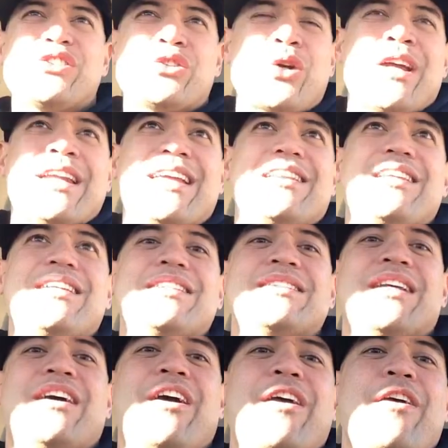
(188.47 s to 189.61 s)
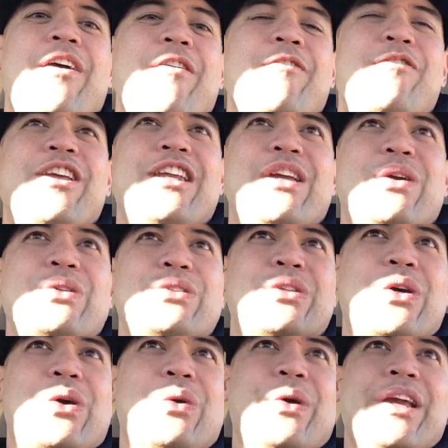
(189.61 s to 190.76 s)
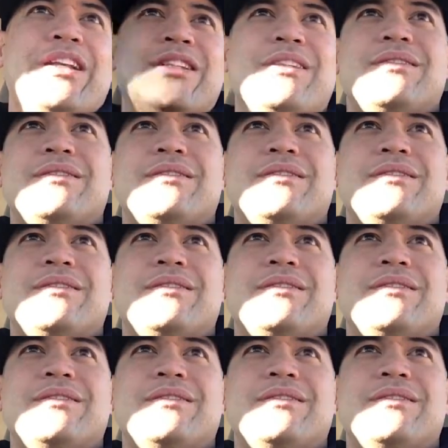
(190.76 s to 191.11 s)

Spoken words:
trying to get these videos going,